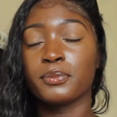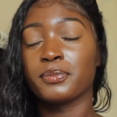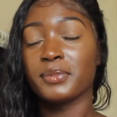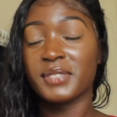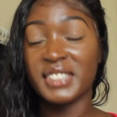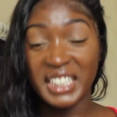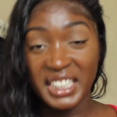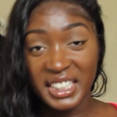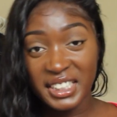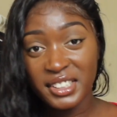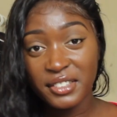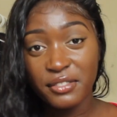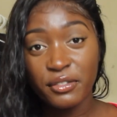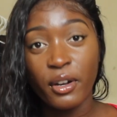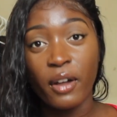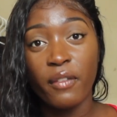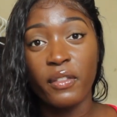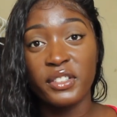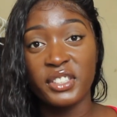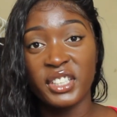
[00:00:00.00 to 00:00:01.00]
did
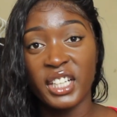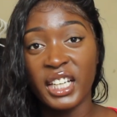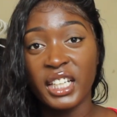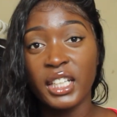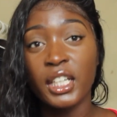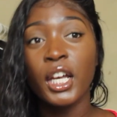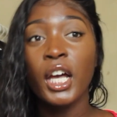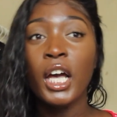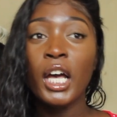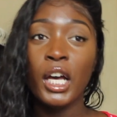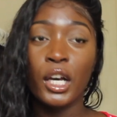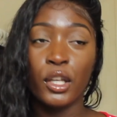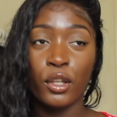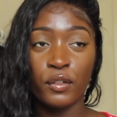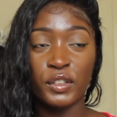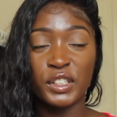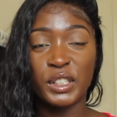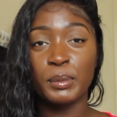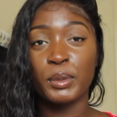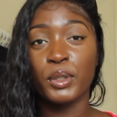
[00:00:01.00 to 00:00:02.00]
throughout the day. And
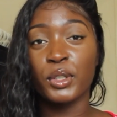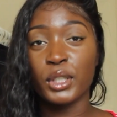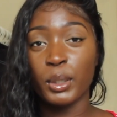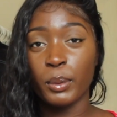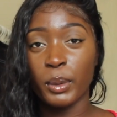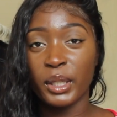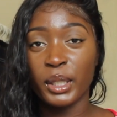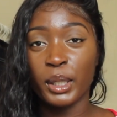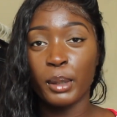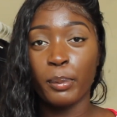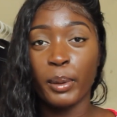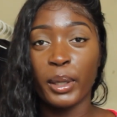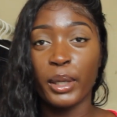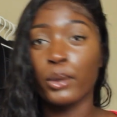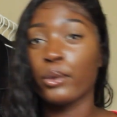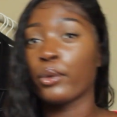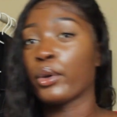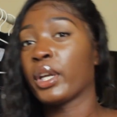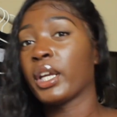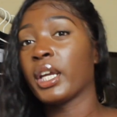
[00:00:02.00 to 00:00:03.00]
obviously, because I work in a
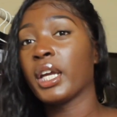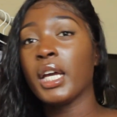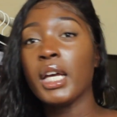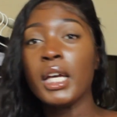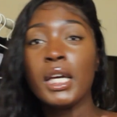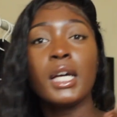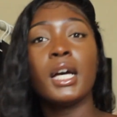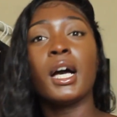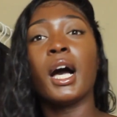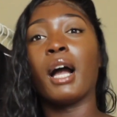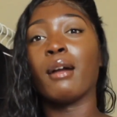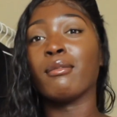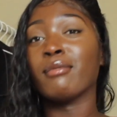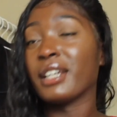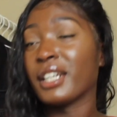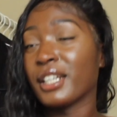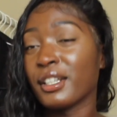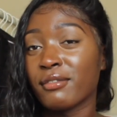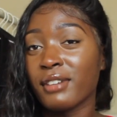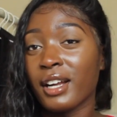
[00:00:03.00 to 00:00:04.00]
bakery, I'm
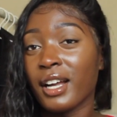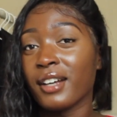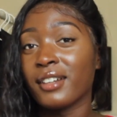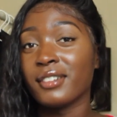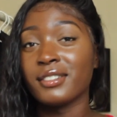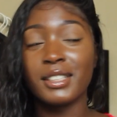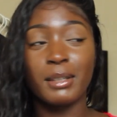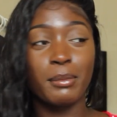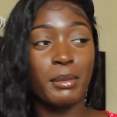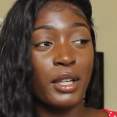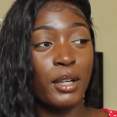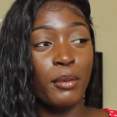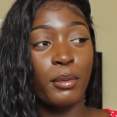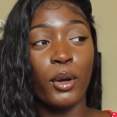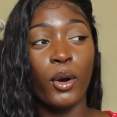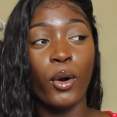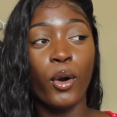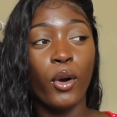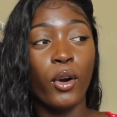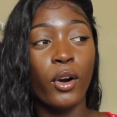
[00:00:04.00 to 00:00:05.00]
running around, I'm a little
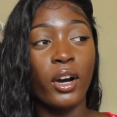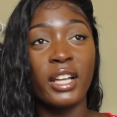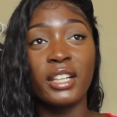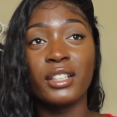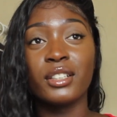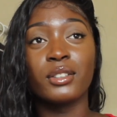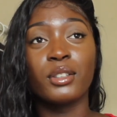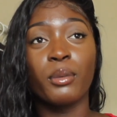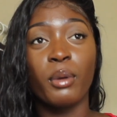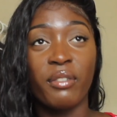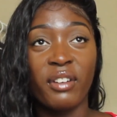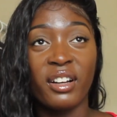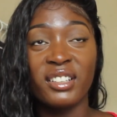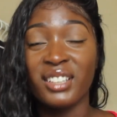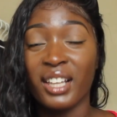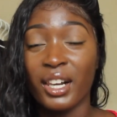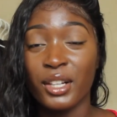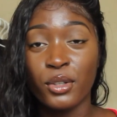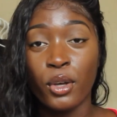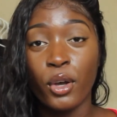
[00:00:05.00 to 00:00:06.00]
bit hot, and the weather
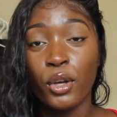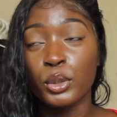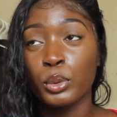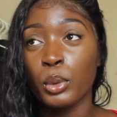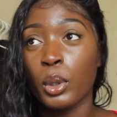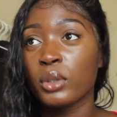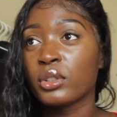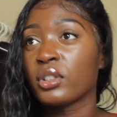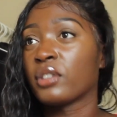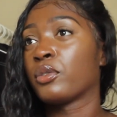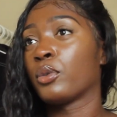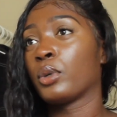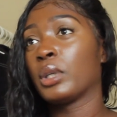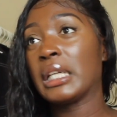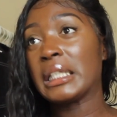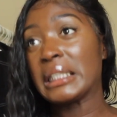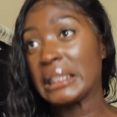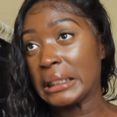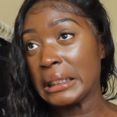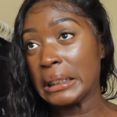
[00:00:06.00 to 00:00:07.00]
outside is hot as well. So I thought,
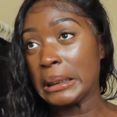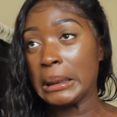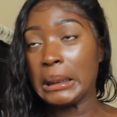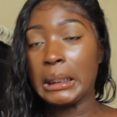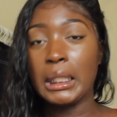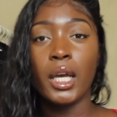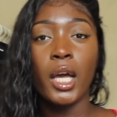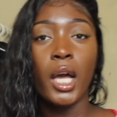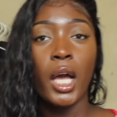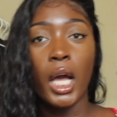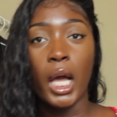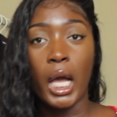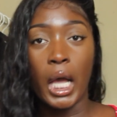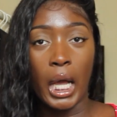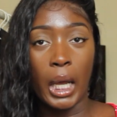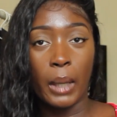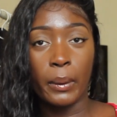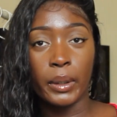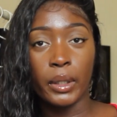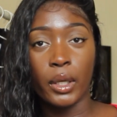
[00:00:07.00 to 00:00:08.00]
let's see
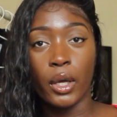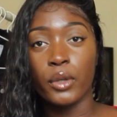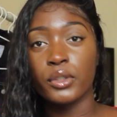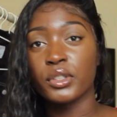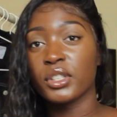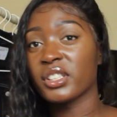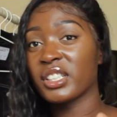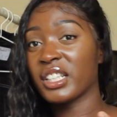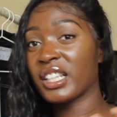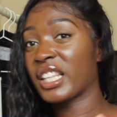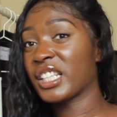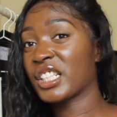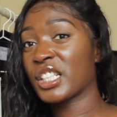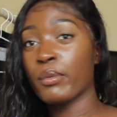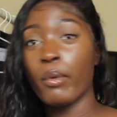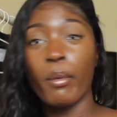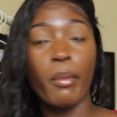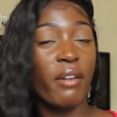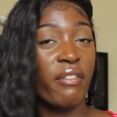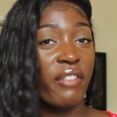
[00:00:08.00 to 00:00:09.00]
how it goes. So this is
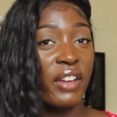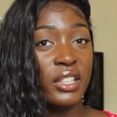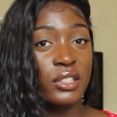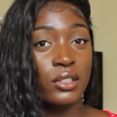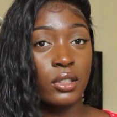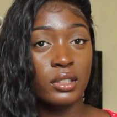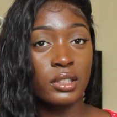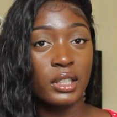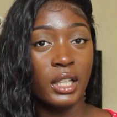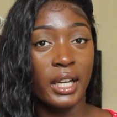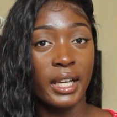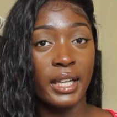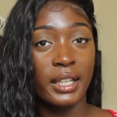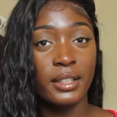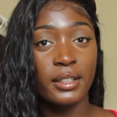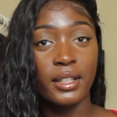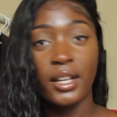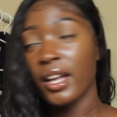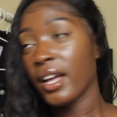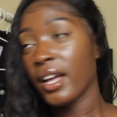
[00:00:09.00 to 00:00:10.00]
what my face looks like.